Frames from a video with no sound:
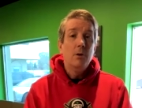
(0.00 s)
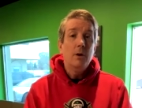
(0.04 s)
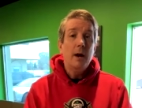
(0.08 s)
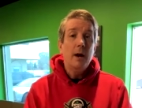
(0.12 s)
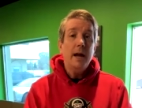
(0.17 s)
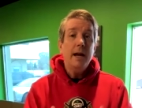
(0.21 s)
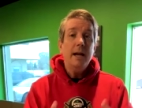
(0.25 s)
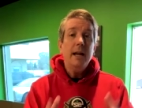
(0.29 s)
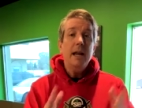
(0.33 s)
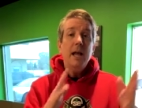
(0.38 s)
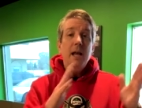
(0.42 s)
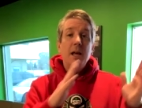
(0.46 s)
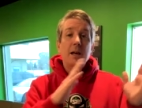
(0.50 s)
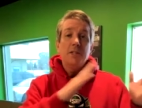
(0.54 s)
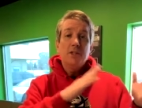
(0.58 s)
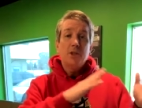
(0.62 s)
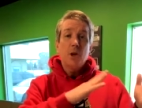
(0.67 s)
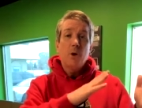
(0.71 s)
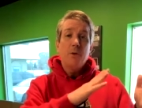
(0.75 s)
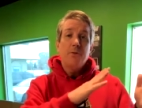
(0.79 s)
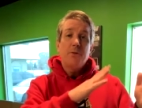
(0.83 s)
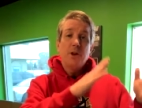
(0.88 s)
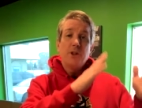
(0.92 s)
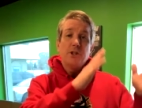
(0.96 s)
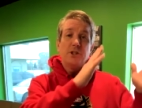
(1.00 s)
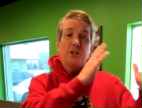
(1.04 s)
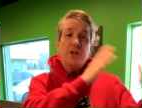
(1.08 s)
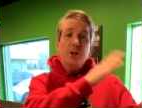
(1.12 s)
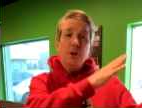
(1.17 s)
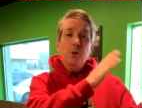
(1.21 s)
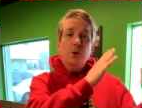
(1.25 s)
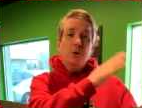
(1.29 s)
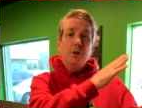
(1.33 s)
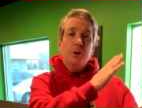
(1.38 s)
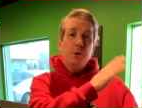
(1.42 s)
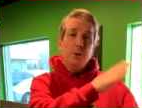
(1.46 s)
right? So if they're
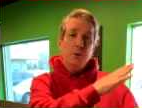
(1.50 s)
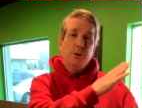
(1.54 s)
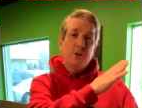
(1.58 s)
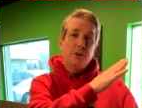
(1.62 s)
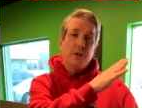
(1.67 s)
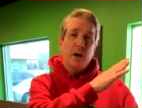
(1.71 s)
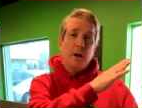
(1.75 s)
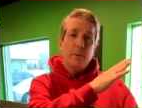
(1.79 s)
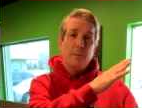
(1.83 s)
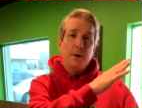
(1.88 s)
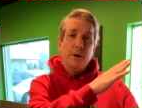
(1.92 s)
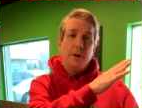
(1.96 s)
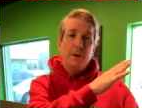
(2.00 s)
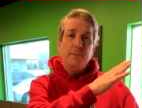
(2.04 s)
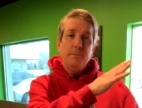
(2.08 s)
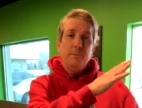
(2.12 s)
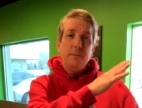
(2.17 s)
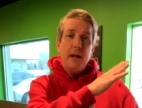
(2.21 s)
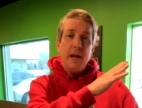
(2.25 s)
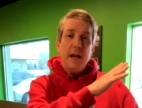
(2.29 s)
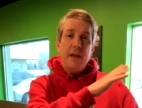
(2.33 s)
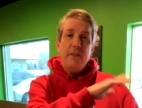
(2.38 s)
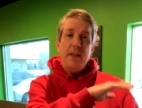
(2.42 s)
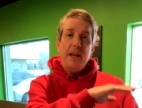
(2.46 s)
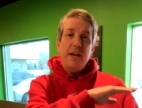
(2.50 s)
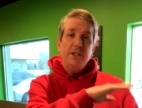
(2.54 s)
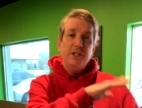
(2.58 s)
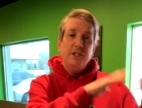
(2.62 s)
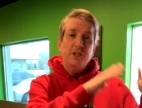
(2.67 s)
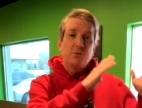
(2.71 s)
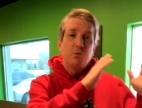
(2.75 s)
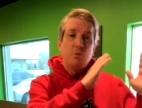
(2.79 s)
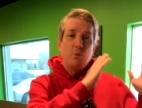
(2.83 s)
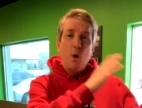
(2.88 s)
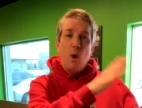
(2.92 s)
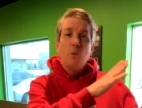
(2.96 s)
too stubborn and they
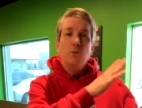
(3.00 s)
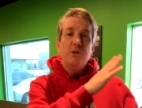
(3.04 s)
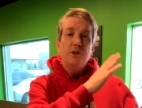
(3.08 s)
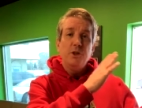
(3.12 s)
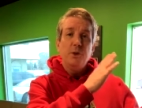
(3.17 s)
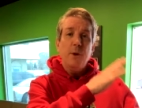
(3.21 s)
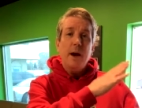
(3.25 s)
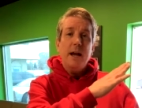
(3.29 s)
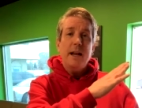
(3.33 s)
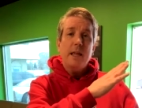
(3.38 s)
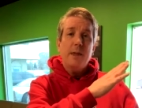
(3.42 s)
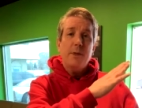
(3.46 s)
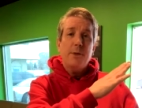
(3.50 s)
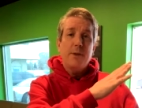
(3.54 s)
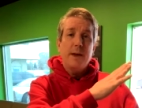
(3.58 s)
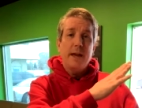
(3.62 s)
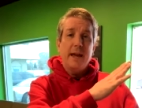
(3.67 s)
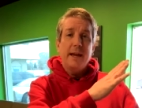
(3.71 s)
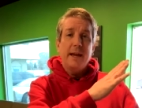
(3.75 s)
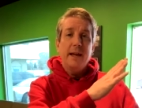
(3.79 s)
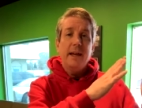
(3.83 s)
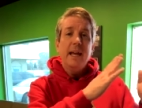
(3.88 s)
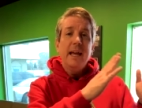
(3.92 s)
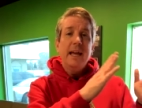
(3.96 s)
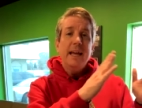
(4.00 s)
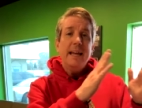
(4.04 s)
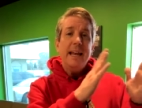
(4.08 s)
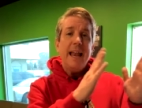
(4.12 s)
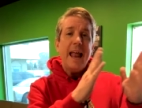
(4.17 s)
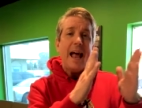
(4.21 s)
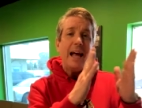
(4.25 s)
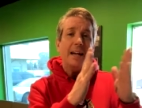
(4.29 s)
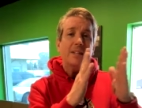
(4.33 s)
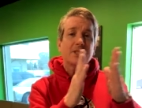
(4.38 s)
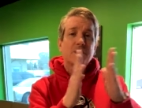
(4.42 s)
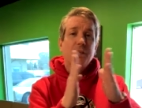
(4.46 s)
just won't do anything,
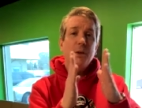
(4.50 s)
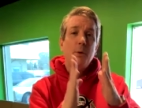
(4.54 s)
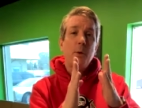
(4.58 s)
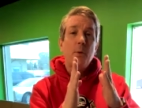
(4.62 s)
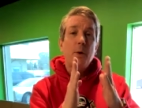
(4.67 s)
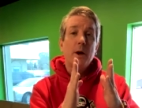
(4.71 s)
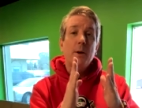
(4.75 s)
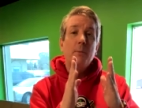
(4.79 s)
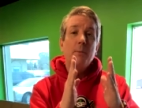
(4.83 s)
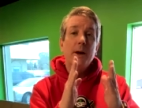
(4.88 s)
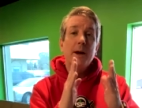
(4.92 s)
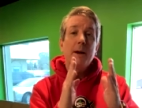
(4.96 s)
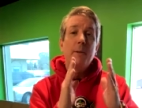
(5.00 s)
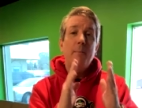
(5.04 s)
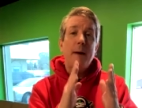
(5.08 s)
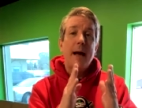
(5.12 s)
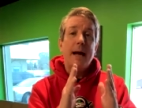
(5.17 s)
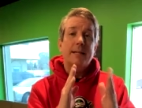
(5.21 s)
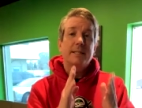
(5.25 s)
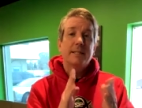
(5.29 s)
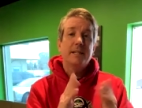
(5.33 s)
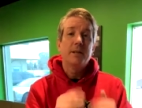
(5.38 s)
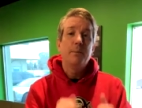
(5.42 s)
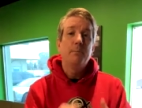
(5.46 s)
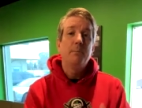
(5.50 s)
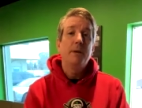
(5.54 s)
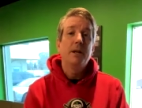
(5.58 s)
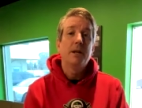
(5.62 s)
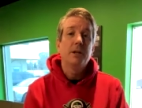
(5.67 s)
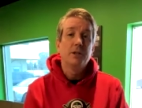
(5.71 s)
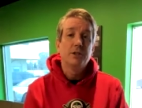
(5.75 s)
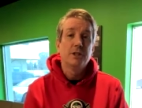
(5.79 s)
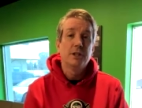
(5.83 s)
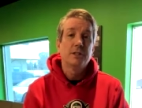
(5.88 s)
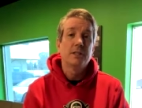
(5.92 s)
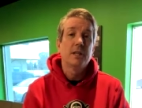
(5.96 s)
naturally we want to bring them back to the
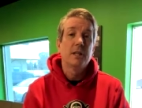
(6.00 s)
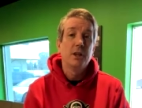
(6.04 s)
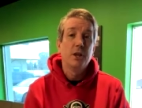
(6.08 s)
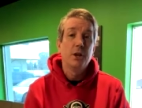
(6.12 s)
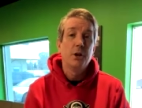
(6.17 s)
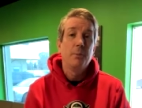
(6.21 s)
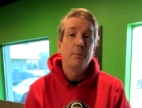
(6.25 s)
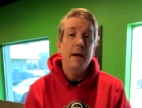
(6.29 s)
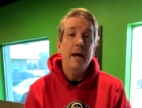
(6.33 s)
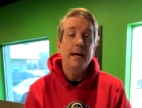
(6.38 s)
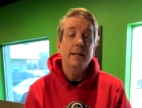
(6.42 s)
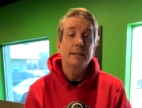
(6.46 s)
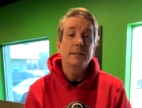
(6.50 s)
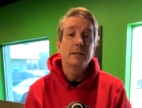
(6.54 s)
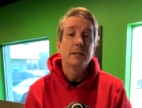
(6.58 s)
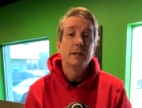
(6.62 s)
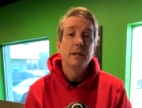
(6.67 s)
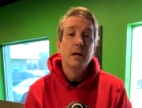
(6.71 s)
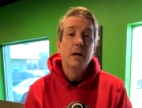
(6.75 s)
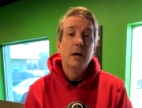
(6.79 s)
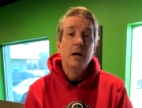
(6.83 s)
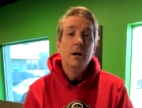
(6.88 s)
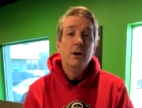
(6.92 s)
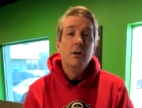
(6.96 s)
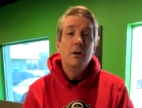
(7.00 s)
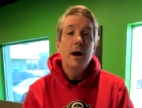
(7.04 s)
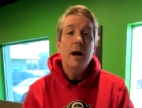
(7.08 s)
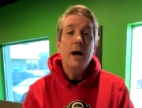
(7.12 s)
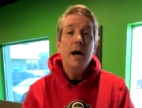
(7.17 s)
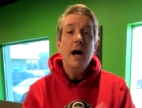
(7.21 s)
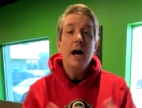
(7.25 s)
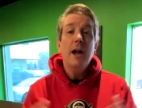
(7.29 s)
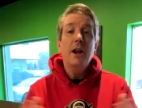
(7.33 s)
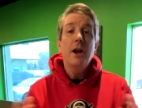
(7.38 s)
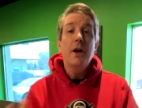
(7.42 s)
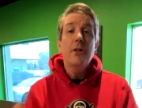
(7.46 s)
middle just a little bit,
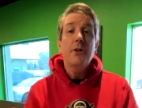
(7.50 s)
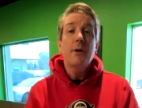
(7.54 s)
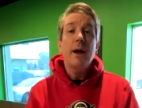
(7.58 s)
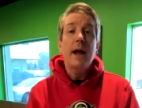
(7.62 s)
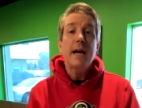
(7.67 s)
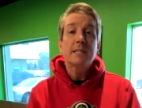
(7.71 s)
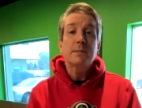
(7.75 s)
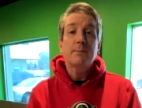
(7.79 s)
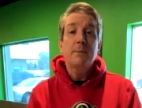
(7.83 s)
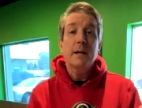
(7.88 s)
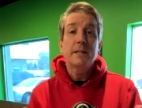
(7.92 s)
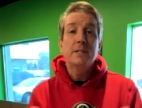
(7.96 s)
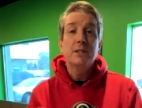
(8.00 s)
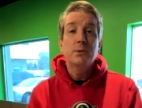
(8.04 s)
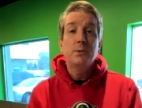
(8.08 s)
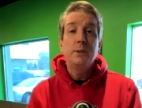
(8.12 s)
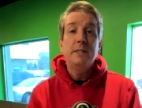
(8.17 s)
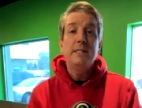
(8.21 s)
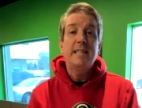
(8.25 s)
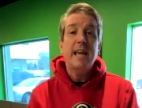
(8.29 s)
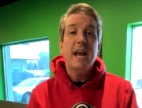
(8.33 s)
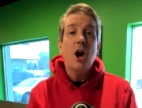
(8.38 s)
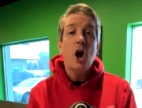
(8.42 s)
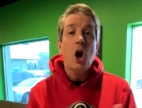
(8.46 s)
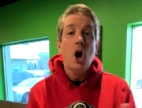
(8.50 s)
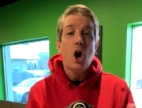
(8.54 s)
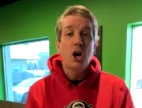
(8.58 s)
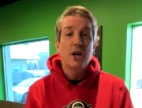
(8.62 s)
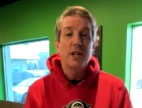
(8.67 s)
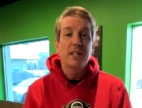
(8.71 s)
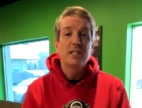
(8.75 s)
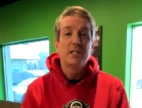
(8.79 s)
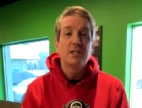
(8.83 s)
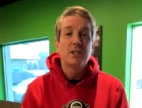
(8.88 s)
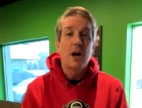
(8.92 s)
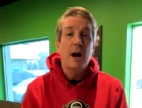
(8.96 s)
right? Another aspect is we say
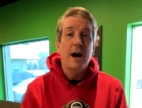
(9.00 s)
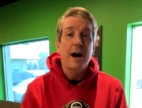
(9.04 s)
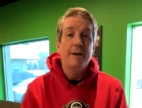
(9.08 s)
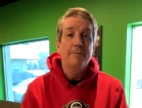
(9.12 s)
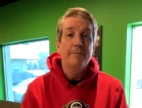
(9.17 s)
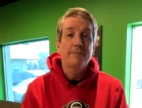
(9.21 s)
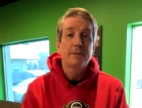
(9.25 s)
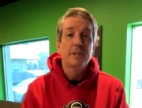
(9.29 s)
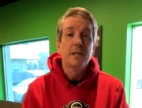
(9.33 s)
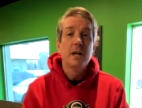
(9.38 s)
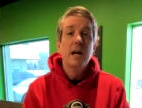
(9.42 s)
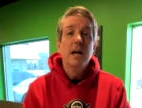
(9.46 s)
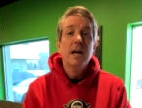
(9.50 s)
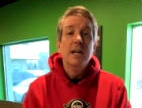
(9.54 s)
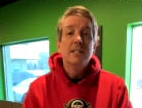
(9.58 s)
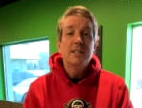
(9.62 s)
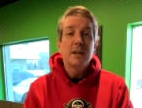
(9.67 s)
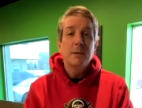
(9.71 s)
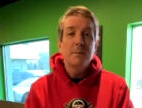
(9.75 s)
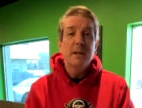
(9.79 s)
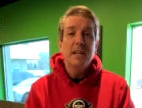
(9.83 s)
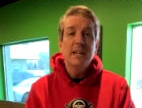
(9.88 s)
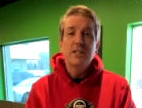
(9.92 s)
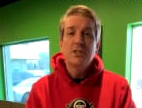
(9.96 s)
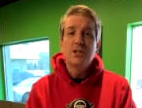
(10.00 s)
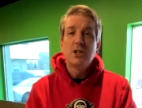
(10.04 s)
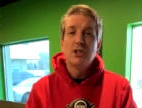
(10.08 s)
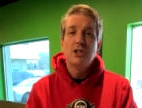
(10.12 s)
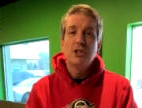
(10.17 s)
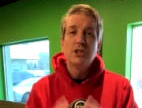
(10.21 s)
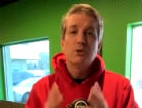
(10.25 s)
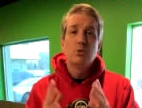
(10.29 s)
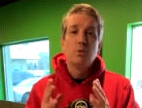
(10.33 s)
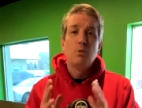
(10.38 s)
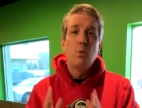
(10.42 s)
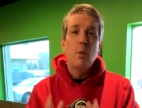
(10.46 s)
hard and soft. Some kids are
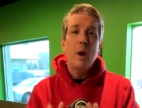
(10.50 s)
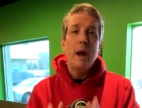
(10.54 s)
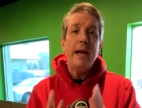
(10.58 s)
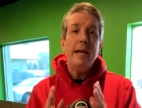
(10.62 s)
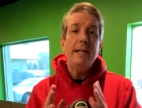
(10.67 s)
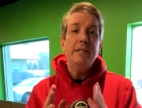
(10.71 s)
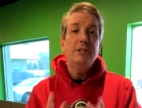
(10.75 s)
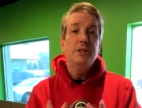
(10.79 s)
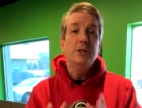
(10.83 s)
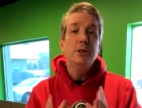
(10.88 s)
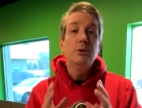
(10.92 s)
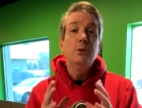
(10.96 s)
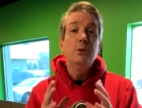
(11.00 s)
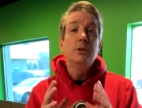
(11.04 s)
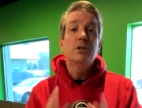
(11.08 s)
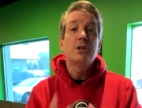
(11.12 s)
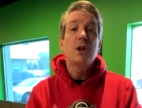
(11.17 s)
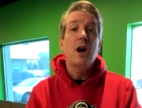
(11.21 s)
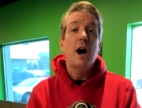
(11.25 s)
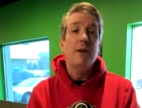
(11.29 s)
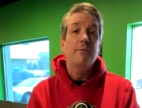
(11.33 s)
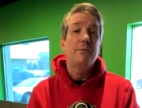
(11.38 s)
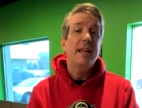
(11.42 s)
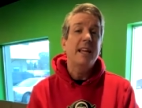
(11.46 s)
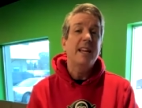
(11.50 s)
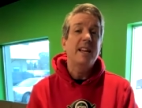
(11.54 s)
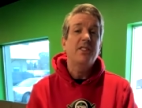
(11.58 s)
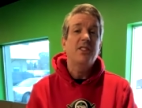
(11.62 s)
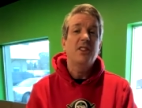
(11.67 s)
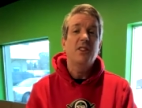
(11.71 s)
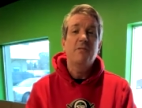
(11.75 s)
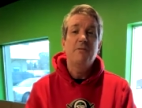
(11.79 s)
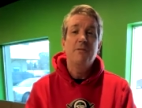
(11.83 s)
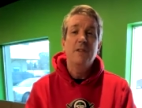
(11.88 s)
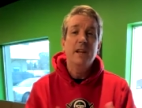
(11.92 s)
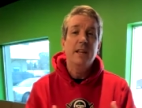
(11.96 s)
just way too soft. They
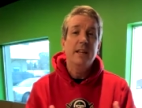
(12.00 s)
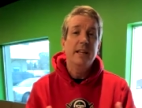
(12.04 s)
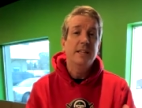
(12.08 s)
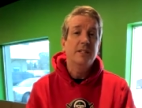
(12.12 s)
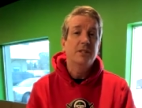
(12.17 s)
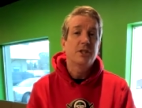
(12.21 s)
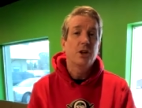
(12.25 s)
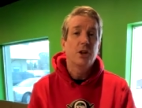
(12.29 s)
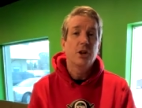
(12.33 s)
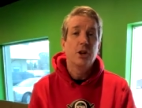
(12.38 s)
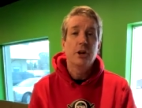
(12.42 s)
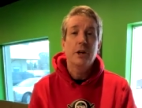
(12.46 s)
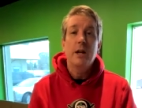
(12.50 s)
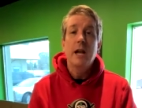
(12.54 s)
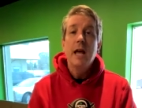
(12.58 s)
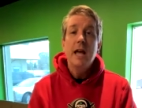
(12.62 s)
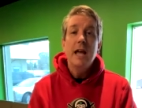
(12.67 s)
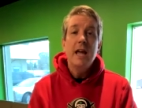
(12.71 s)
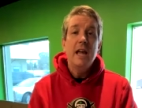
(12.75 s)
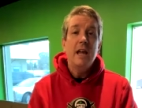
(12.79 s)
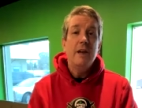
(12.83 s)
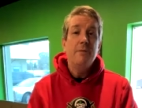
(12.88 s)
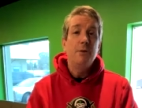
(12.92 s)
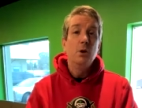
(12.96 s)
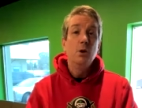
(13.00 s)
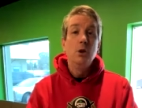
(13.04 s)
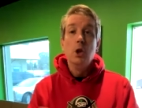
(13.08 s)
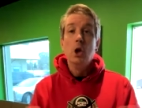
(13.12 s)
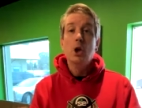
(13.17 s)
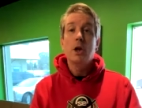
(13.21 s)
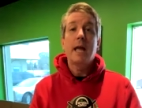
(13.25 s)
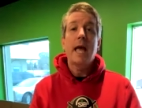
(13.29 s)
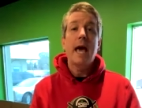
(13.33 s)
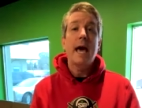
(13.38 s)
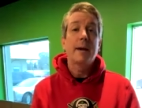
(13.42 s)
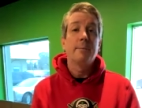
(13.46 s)
get their feelings hurt if you
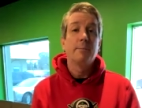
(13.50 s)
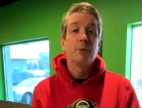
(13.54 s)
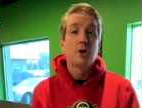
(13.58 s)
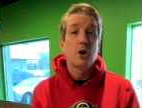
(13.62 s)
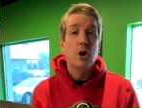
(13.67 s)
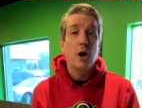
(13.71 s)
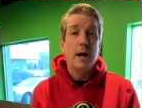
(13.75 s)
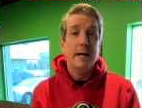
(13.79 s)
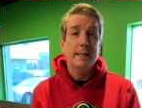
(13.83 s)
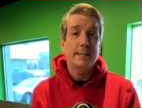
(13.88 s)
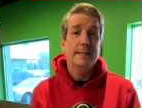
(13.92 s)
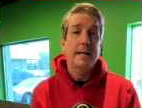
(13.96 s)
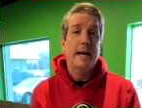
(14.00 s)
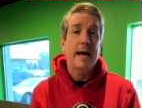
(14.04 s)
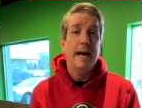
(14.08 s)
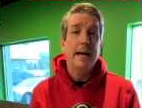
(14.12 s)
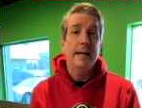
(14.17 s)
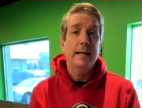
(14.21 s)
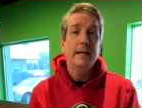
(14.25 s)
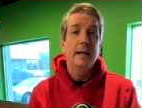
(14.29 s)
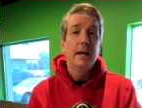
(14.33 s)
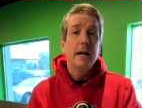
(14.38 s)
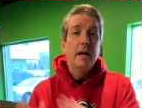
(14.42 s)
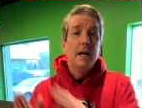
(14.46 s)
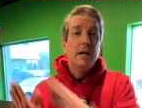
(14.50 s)
look at them cross-eyed.